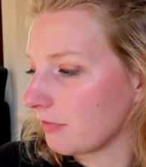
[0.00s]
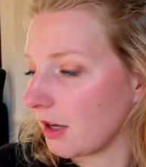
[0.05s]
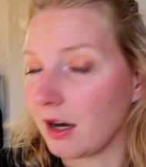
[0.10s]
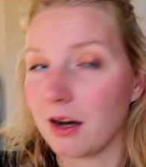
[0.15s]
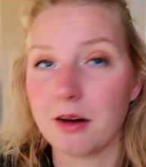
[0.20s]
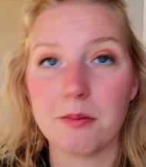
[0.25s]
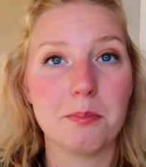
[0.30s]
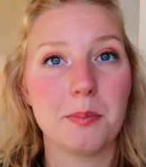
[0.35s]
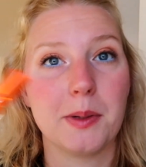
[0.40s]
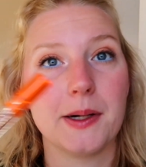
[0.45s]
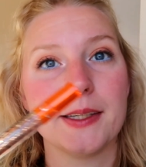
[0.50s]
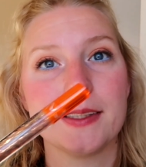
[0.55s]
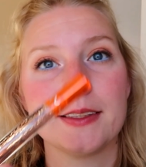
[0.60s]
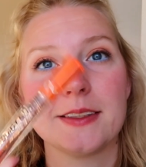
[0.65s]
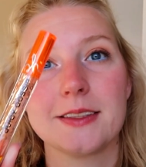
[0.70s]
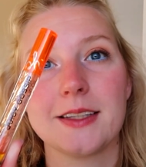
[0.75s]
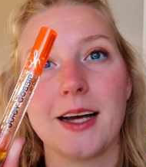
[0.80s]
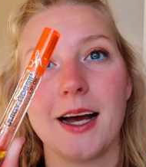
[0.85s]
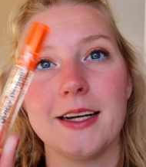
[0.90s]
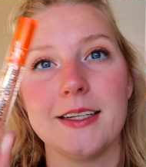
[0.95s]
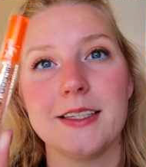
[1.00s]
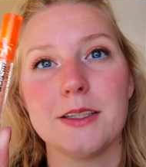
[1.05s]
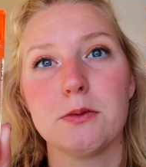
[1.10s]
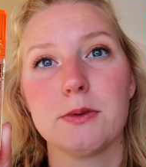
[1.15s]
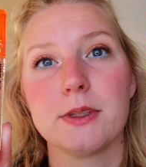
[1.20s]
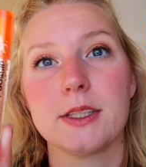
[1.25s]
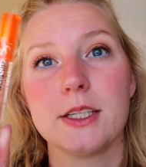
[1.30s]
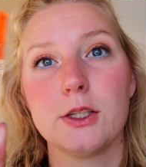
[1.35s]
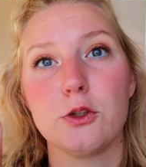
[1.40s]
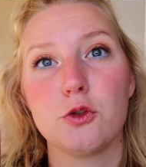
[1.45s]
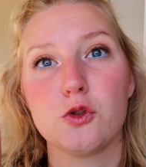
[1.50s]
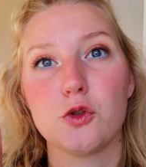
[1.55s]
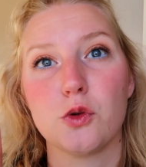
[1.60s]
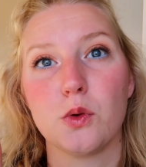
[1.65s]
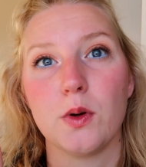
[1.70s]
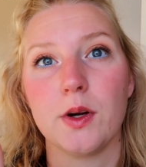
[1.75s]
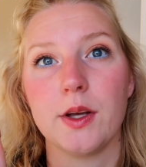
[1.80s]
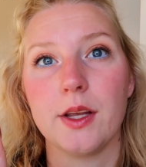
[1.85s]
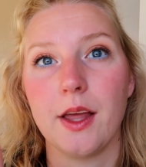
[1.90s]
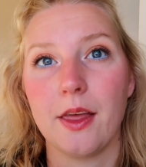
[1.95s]
But I did really
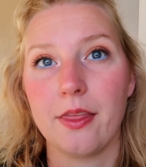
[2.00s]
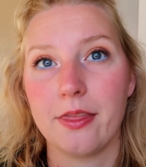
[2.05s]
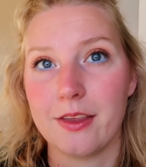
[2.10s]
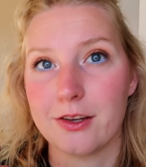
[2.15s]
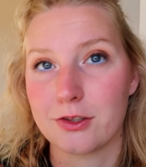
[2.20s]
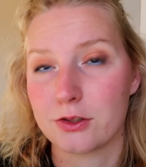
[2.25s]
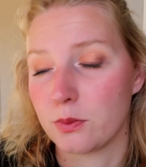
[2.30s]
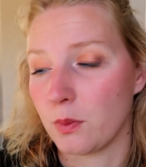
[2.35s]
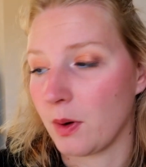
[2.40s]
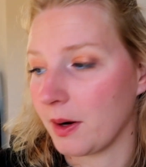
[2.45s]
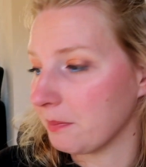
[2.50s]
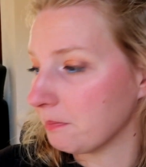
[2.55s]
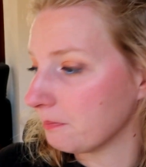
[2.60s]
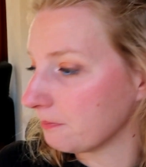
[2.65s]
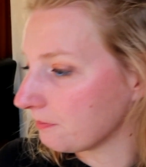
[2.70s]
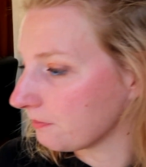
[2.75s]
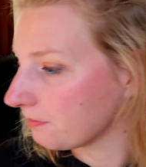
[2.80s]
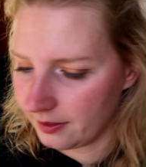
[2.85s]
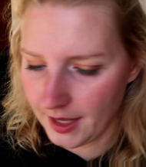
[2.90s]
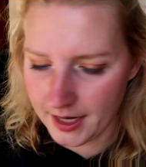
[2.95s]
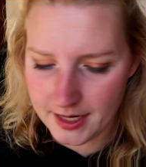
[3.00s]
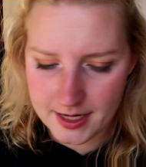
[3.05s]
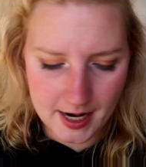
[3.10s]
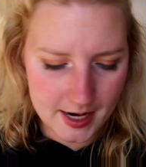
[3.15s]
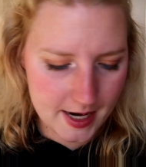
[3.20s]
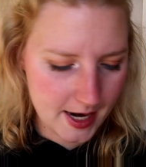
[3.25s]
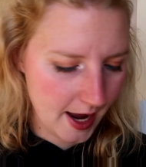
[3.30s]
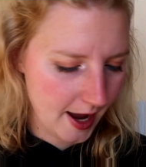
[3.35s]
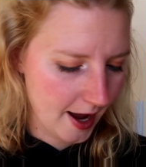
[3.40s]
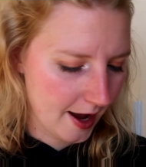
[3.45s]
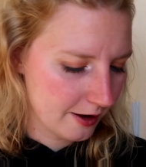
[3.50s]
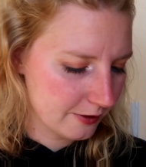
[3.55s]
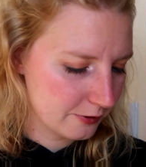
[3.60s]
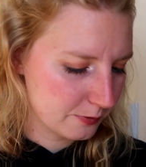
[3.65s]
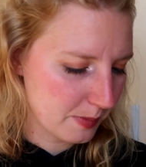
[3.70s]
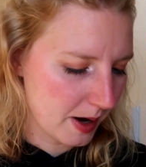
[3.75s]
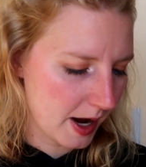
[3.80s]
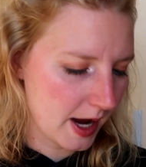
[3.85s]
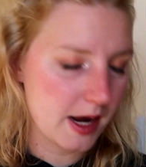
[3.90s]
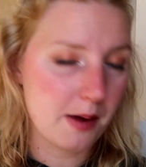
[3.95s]
enjoy this one. Then I
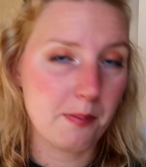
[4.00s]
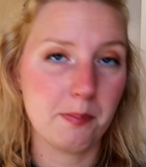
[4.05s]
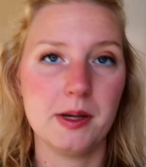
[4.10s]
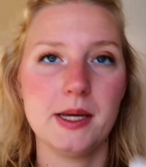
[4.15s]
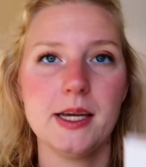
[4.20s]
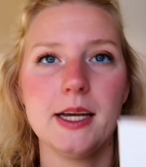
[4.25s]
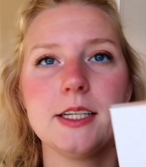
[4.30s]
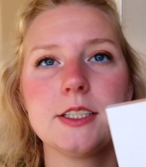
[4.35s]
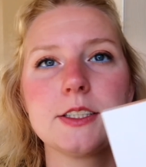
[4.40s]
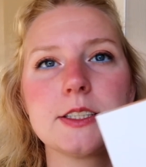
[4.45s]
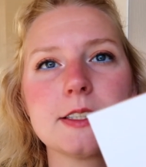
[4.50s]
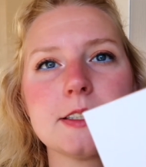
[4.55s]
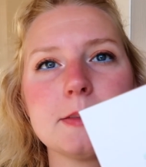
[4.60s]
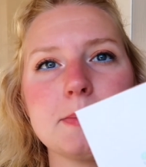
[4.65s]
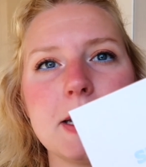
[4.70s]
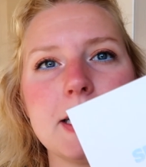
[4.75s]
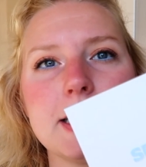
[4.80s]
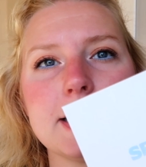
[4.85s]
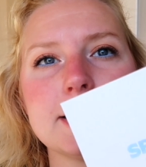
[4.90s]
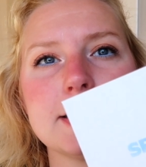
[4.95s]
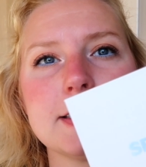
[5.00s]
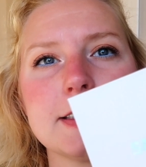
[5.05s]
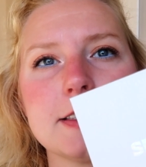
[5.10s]
have my BH Cosmetics